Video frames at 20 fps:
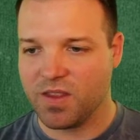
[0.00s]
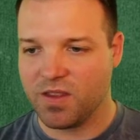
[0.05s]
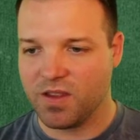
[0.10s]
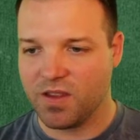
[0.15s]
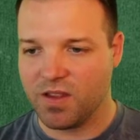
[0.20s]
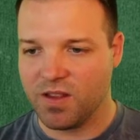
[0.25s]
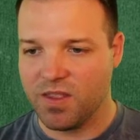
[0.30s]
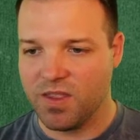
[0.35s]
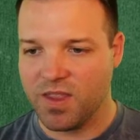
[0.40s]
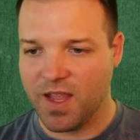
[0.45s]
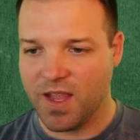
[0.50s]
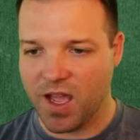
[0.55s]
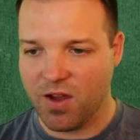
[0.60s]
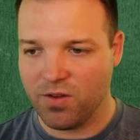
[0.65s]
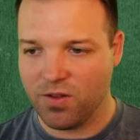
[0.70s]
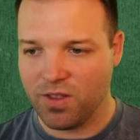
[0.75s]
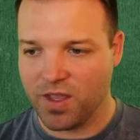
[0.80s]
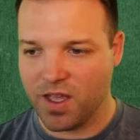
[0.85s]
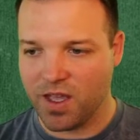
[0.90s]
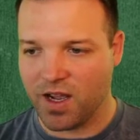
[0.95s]

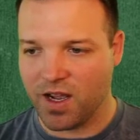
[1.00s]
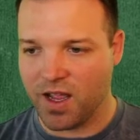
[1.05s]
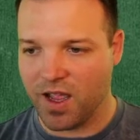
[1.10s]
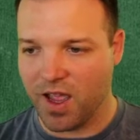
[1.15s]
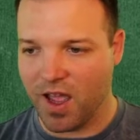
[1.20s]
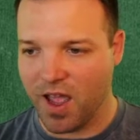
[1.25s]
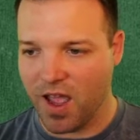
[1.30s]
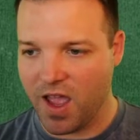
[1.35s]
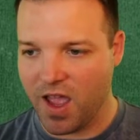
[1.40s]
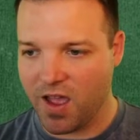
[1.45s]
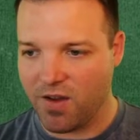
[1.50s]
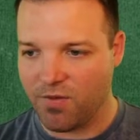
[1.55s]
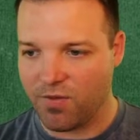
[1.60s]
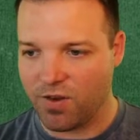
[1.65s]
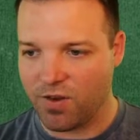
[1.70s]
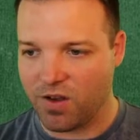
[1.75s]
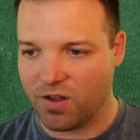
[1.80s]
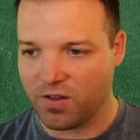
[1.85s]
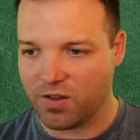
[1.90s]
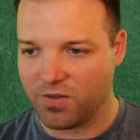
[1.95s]
now that I have
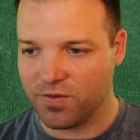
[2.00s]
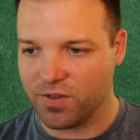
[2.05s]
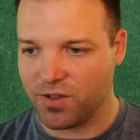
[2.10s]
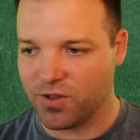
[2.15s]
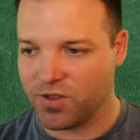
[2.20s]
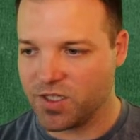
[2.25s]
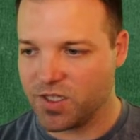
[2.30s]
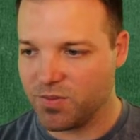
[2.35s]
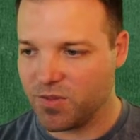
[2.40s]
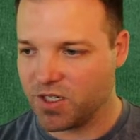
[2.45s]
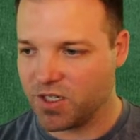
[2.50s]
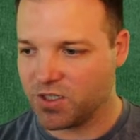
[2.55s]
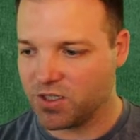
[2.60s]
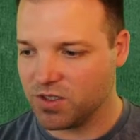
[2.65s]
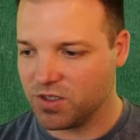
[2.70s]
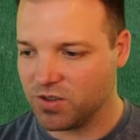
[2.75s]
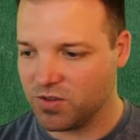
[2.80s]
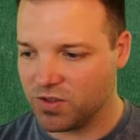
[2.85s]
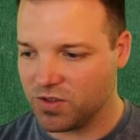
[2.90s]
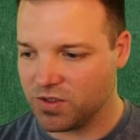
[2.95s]
all of those, I'm
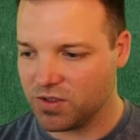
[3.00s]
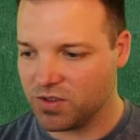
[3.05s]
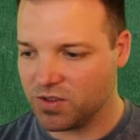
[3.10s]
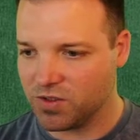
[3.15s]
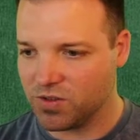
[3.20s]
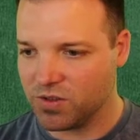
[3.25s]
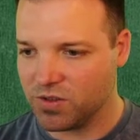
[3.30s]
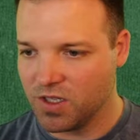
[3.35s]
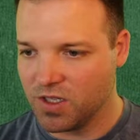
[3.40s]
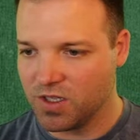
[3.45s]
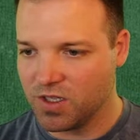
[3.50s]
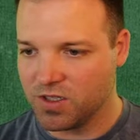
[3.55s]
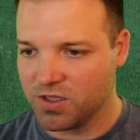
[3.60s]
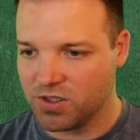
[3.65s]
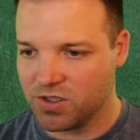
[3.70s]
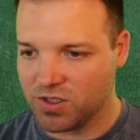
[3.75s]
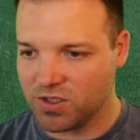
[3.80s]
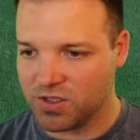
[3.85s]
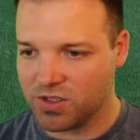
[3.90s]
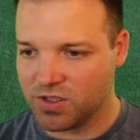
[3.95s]
actually going to
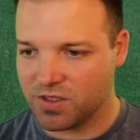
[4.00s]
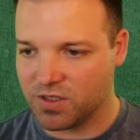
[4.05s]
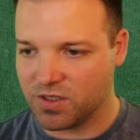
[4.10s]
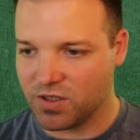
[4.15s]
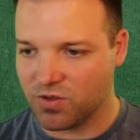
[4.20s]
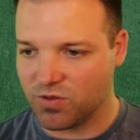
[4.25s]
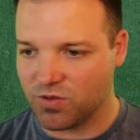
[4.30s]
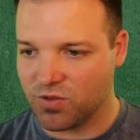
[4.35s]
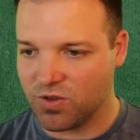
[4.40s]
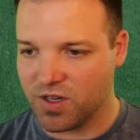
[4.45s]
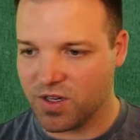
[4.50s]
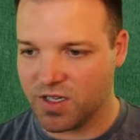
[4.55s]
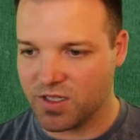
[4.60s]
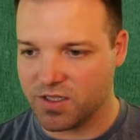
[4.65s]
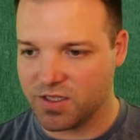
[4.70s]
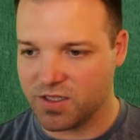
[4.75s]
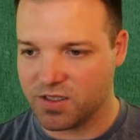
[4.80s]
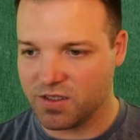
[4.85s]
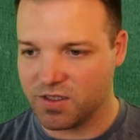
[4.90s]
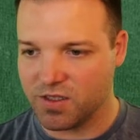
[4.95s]
just
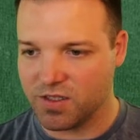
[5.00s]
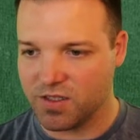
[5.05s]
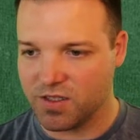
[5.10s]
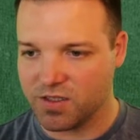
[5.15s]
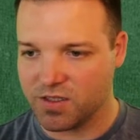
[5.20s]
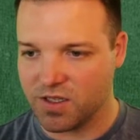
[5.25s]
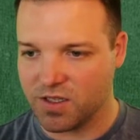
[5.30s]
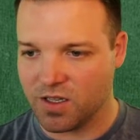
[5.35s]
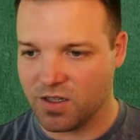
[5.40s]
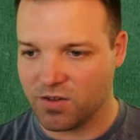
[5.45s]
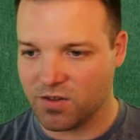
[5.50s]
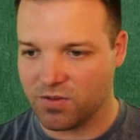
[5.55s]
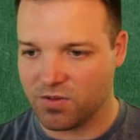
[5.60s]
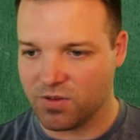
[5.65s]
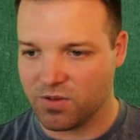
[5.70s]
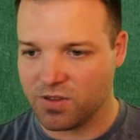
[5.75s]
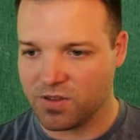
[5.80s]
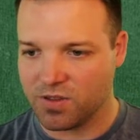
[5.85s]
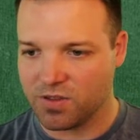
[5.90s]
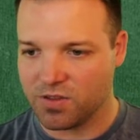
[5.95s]
erase these other
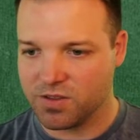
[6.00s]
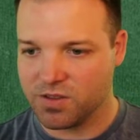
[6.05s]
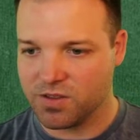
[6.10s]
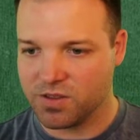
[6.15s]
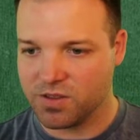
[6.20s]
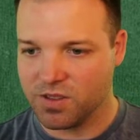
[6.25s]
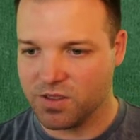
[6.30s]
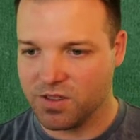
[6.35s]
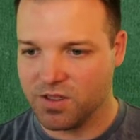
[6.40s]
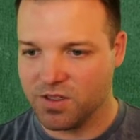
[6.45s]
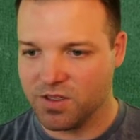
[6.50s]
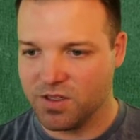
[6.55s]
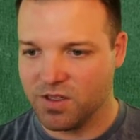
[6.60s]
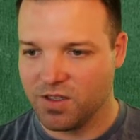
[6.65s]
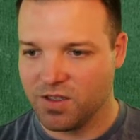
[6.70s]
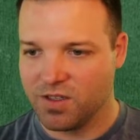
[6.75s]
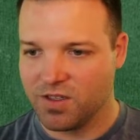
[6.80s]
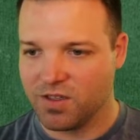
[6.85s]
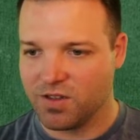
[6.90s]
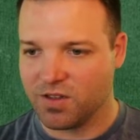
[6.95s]
ones.
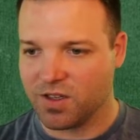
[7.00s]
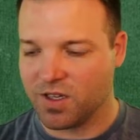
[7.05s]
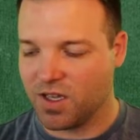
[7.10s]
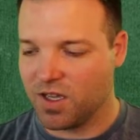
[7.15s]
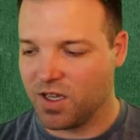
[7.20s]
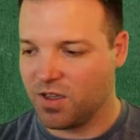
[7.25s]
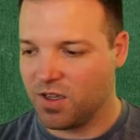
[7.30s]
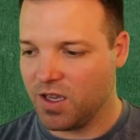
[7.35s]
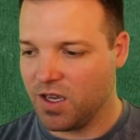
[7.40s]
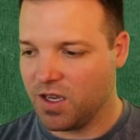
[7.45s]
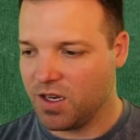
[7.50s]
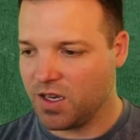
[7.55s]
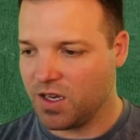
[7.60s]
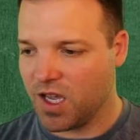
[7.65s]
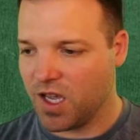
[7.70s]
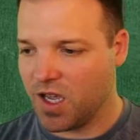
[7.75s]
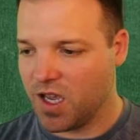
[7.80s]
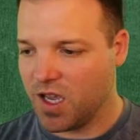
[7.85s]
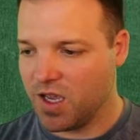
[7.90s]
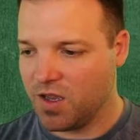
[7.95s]
Okay, and
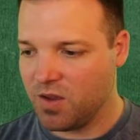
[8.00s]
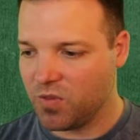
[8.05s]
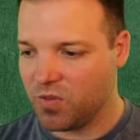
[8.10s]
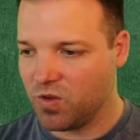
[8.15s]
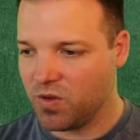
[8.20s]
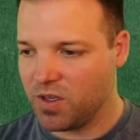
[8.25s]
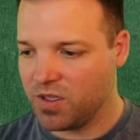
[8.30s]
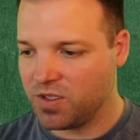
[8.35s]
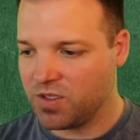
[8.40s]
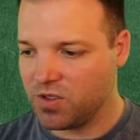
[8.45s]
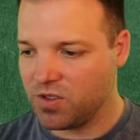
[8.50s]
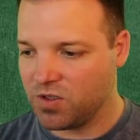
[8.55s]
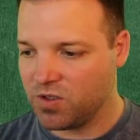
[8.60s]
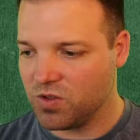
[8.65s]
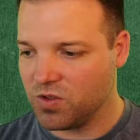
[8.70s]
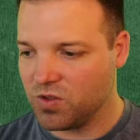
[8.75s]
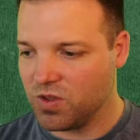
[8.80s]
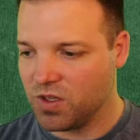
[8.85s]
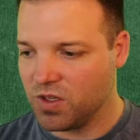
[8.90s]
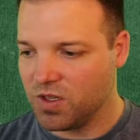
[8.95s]
I am going to